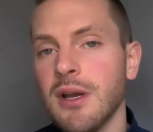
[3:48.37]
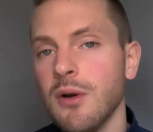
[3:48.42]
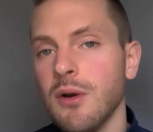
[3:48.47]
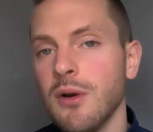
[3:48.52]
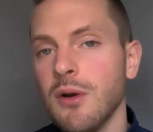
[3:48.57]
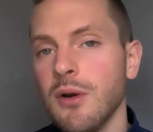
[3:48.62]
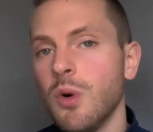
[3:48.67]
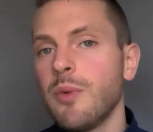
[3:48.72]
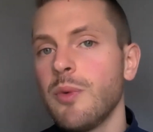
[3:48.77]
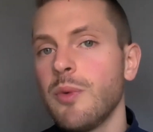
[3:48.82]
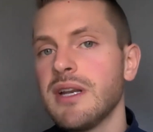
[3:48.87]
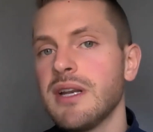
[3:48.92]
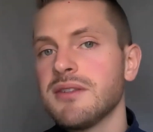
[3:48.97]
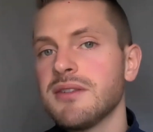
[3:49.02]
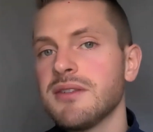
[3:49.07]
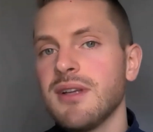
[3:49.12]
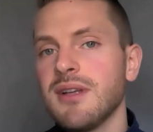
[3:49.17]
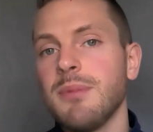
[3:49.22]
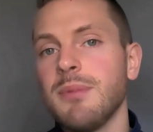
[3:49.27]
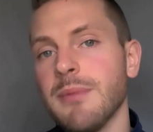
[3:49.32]
One way to
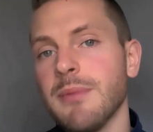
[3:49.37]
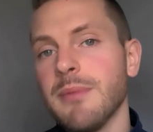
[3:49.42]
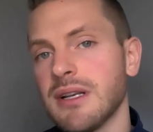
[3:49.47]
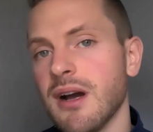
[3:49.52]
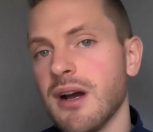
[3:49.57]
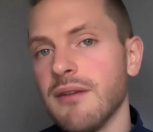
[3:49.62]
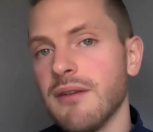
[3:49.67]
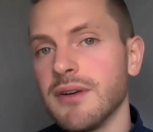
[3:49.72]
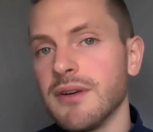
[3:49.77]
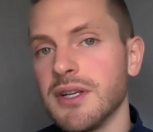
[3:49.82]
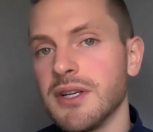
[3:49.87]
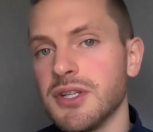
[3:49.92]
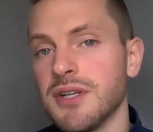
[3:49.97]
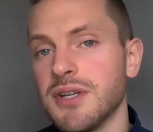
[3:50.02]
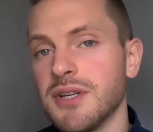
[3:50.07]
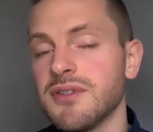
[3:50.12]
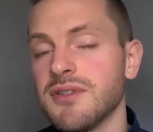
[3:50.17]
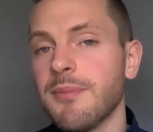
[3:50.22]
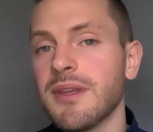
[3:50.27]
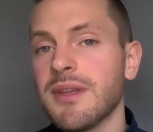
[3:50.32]
supplement coverage if
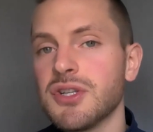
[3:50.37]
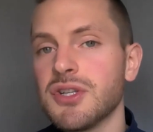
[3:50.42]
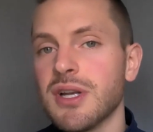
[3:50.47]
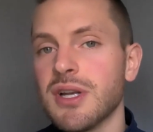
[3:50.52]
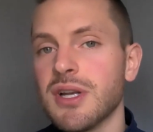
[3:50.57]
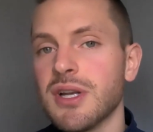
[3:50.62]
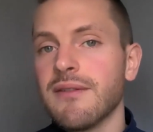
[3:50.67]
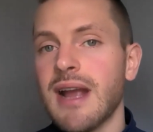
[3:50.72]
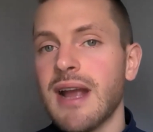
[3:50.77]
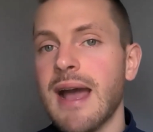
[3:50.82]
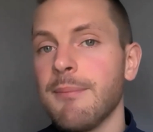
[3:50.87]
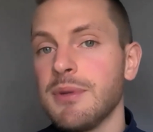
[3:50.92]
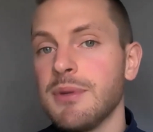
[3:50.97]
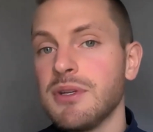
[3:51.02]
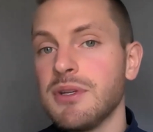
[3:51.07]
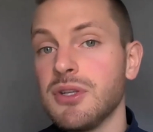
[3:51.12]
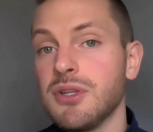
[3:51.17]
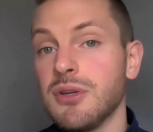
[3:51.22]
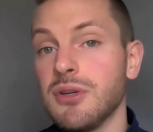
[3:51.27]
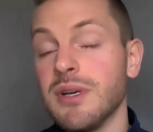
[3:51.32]
something should ever happen
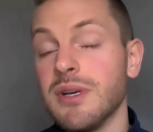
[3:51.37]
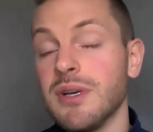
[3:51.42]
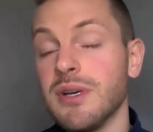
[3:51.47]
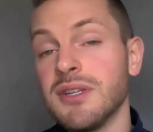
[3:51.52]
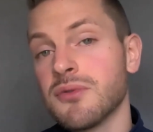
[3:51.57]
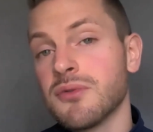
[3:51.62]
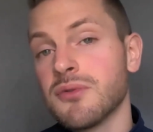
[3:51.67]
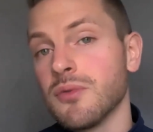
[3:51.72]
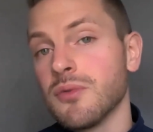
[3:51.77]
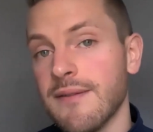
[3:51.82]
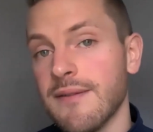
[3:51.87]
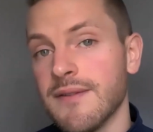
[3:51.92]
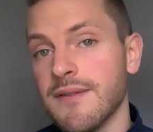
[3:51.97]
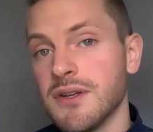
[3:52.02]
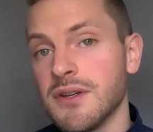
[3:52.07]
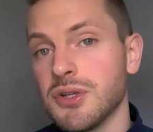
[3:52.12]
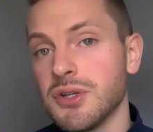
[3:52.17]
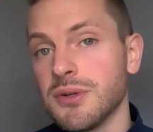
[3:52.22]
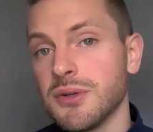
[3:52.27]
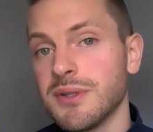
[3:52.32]
to you is through life
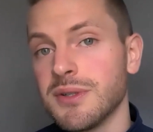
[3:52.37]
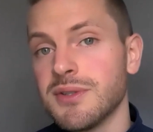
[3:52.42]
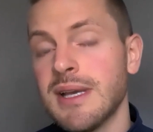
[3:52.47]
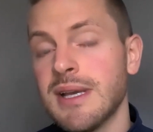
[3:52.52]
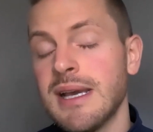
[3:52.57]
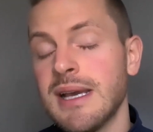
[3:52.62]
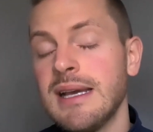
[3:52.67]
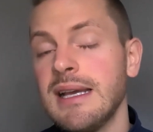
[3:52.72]
insurance.